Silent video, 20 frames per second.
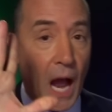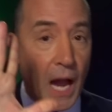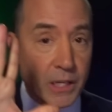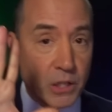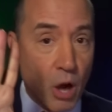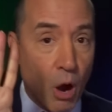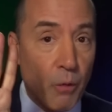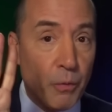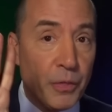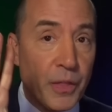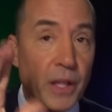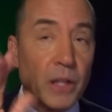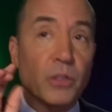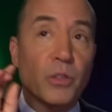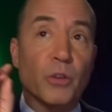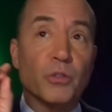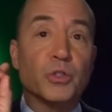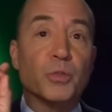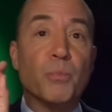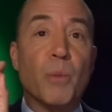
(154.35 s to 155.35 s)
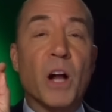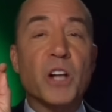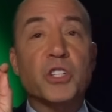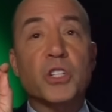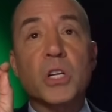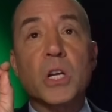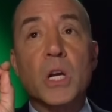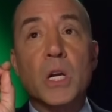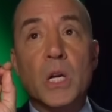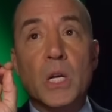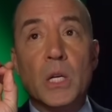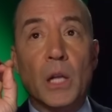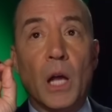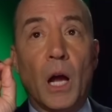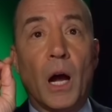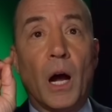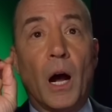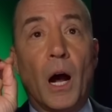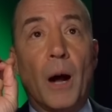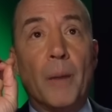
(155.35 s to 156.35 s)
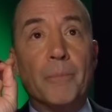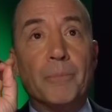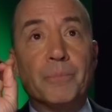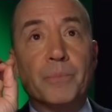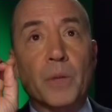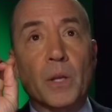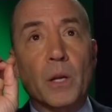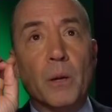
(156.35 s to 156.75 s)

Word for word: I don't think there's much, um,